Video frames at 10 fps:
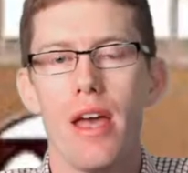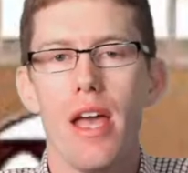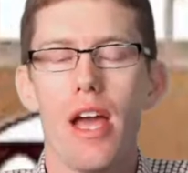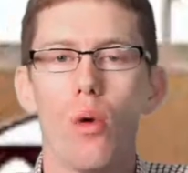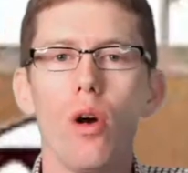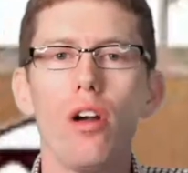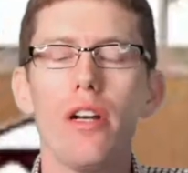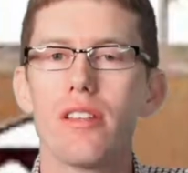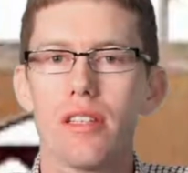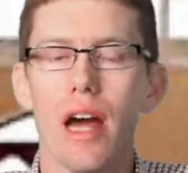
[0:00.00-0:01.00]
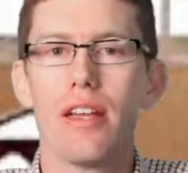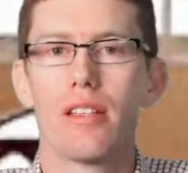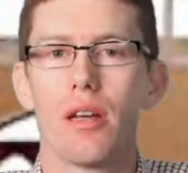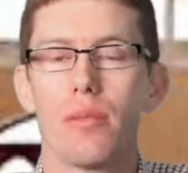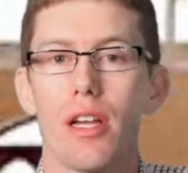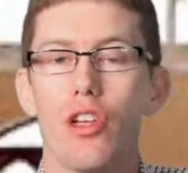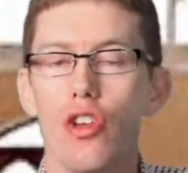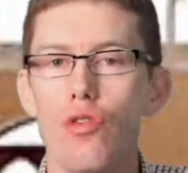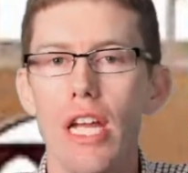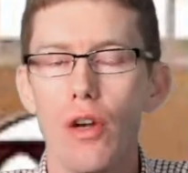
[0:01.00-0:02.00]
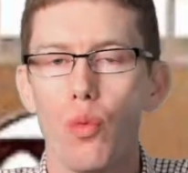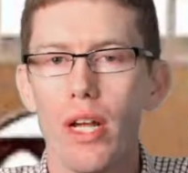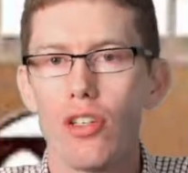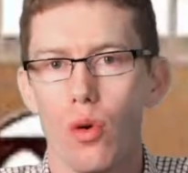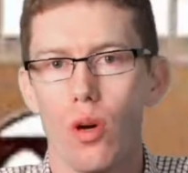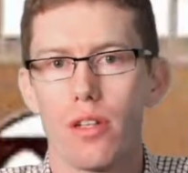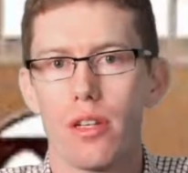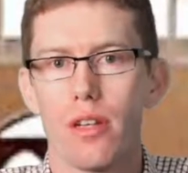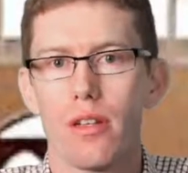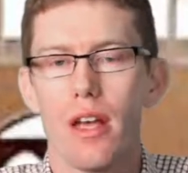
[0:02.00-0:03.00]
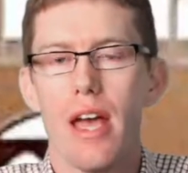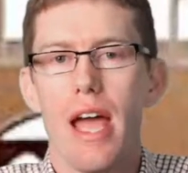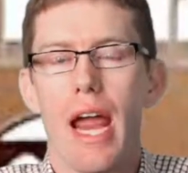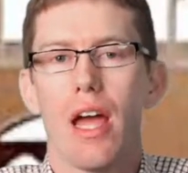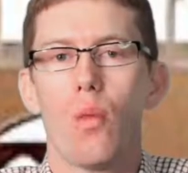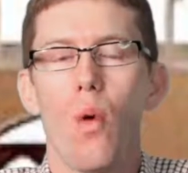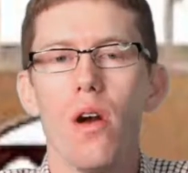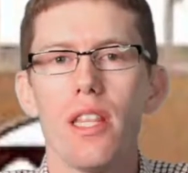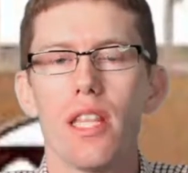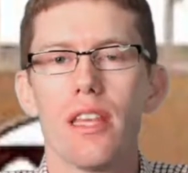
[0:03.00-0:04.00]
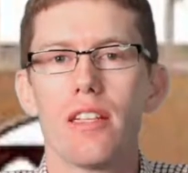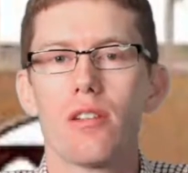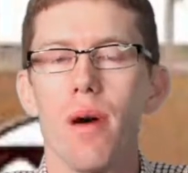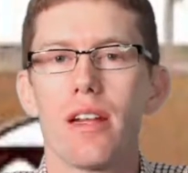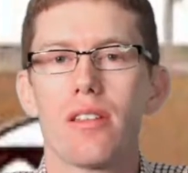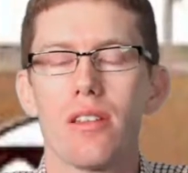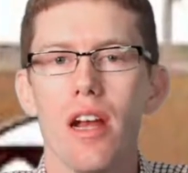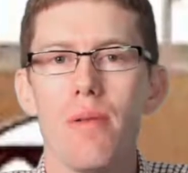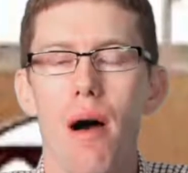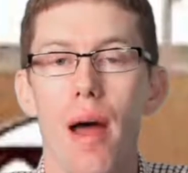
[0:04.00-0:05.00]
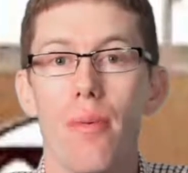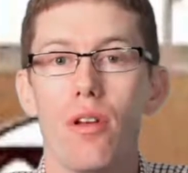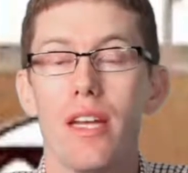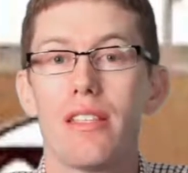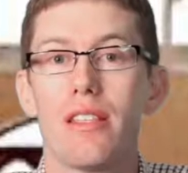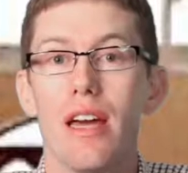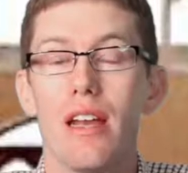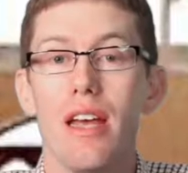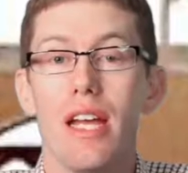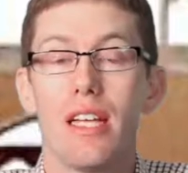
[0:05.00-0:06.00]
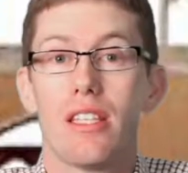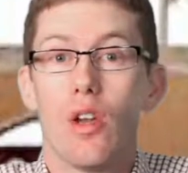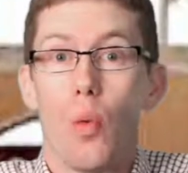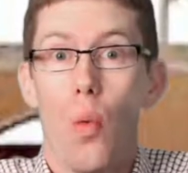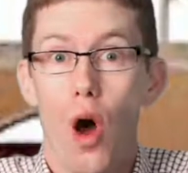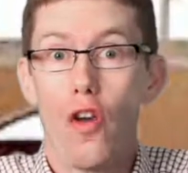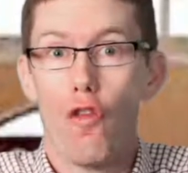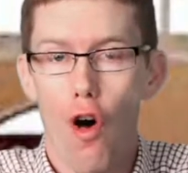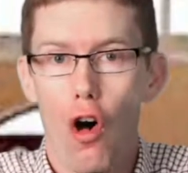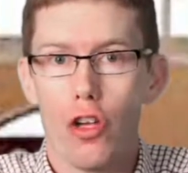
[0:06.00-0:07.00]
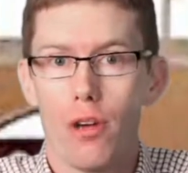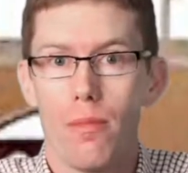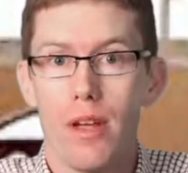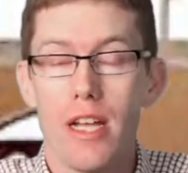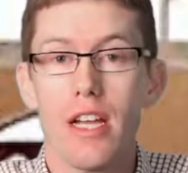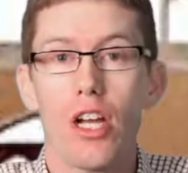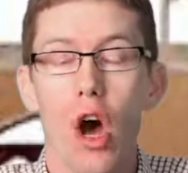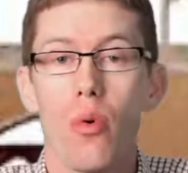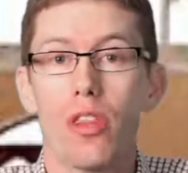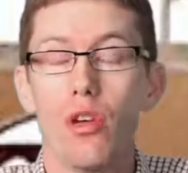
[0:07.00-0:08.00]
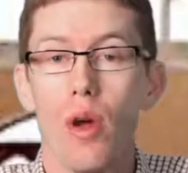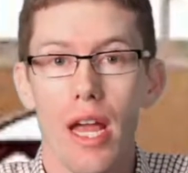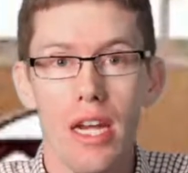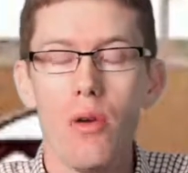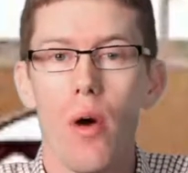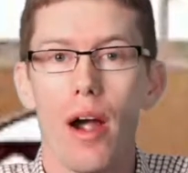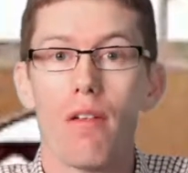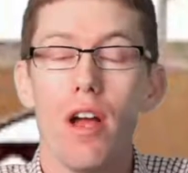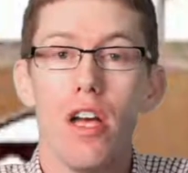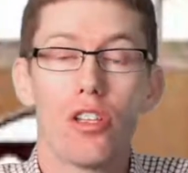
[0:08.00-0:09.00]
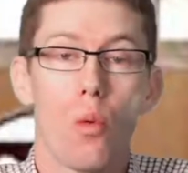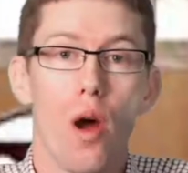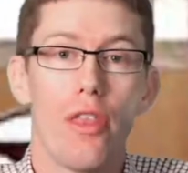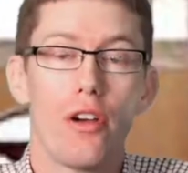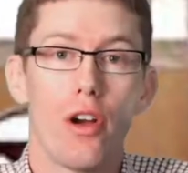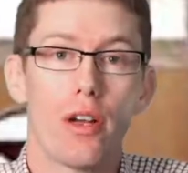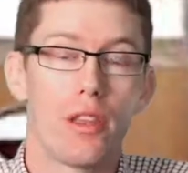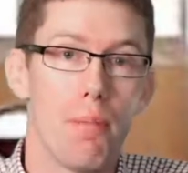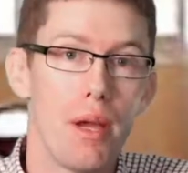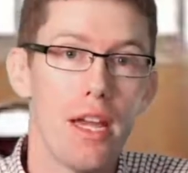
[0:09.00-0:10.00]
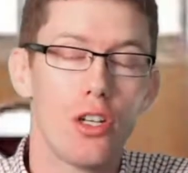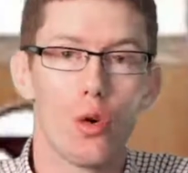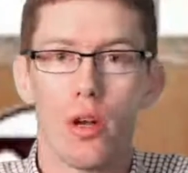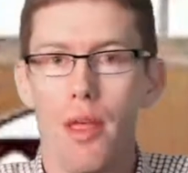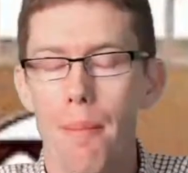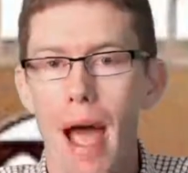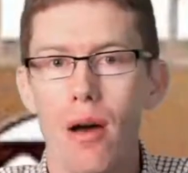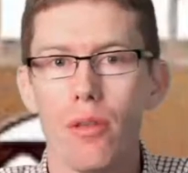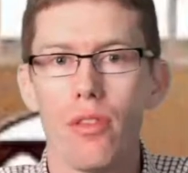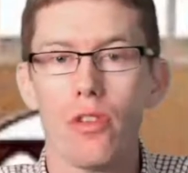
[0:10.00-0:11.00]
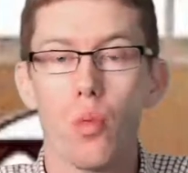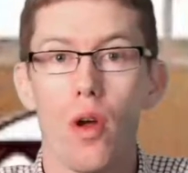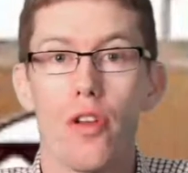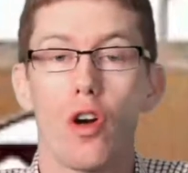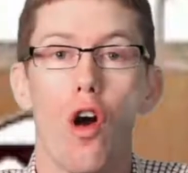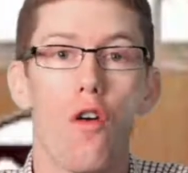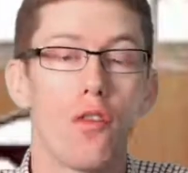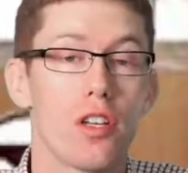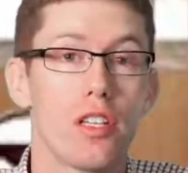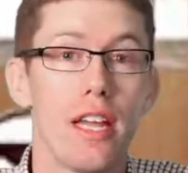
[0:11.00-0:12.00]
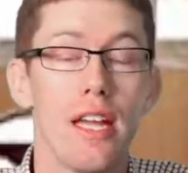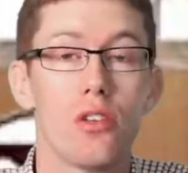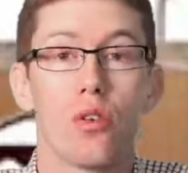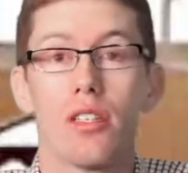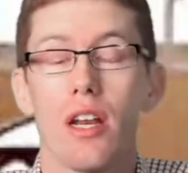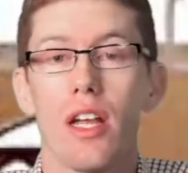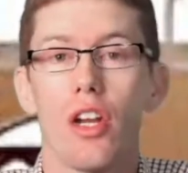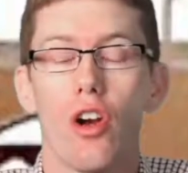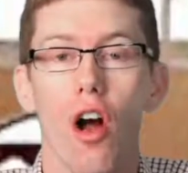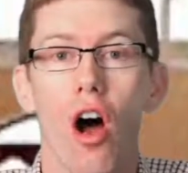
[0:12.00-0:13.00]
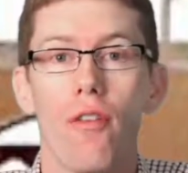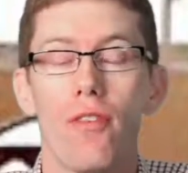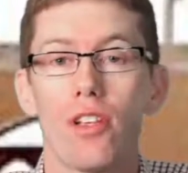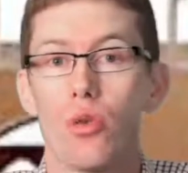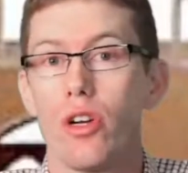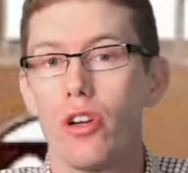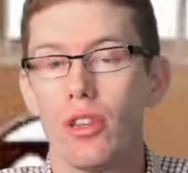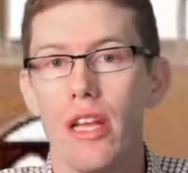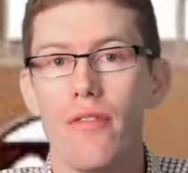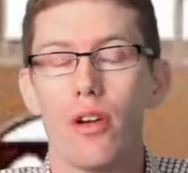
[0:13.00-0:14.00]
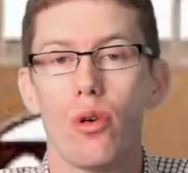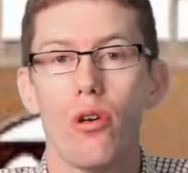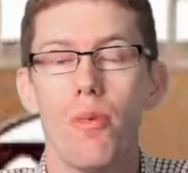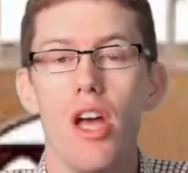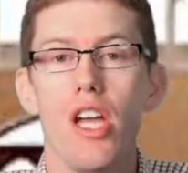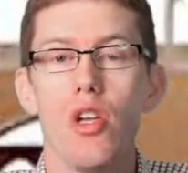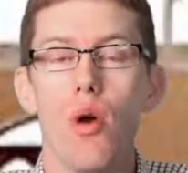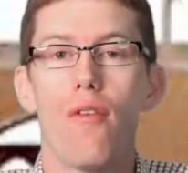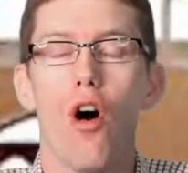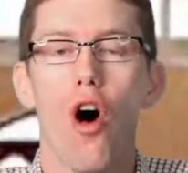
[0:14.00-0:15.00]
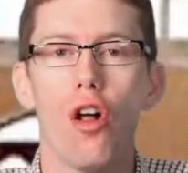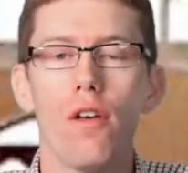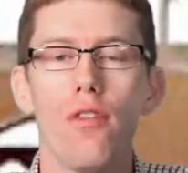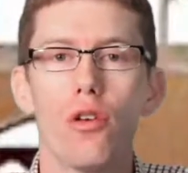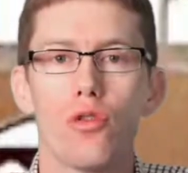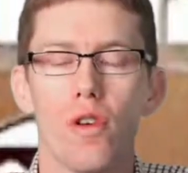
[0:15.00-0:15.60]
In order to study something, you need resources. And one of the things about a study Bible is that it's in one volume. It can go with you anywhere. So whether you're at the beach or in the mountains, whether you're overseas or sitting in your office or in your living room, you have all of those